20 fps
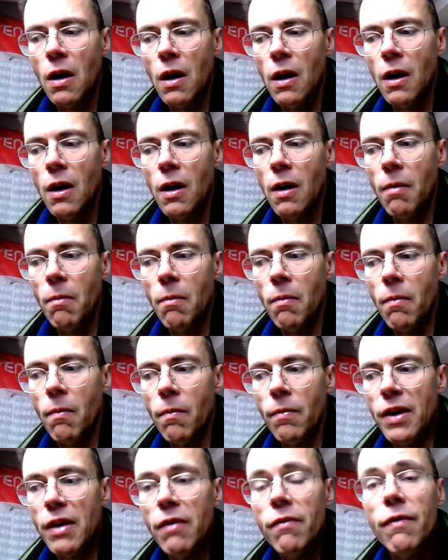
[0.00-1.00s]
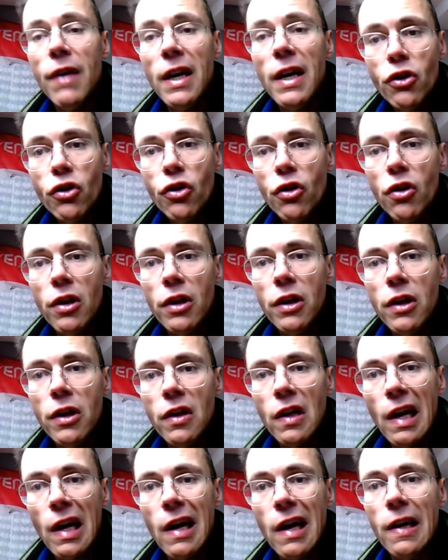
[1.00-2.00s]
Um,
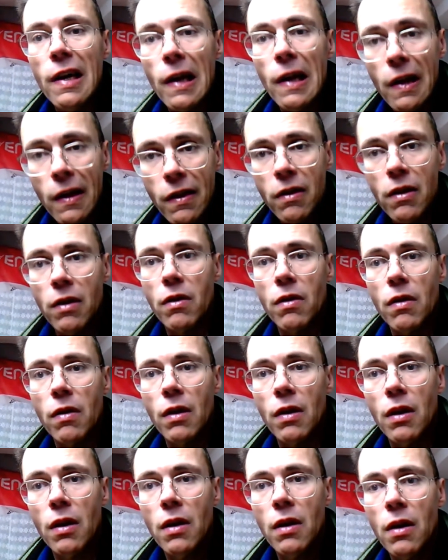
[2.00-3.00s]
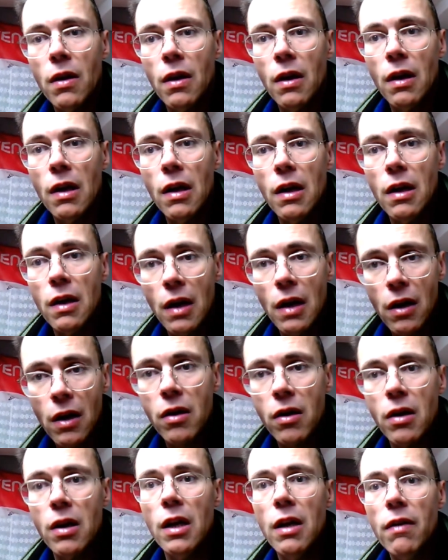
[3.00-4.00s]
eventually, I ended in
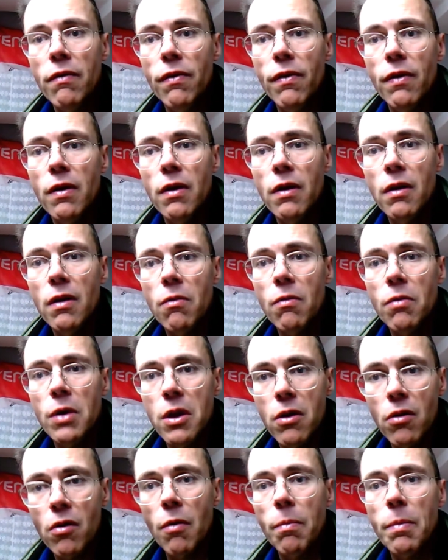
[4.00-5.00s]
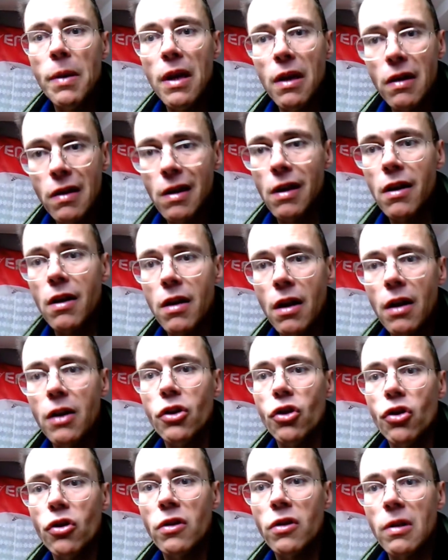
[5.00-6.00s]
Kharkiv with European
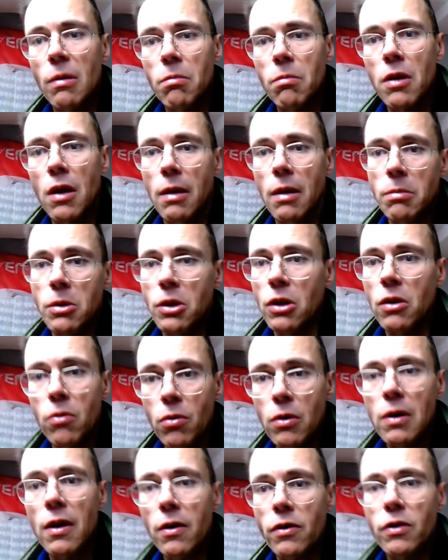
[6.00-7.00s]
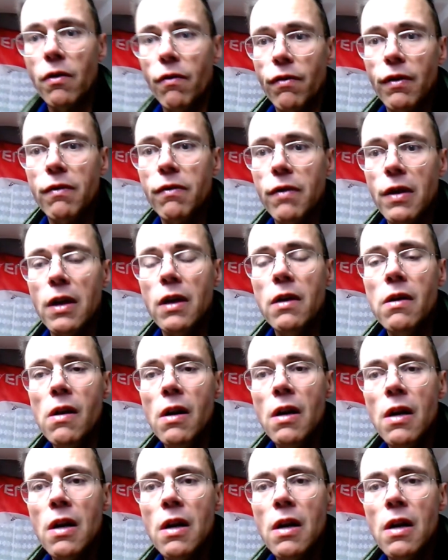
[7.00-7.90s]
delegation sometimes in 2015.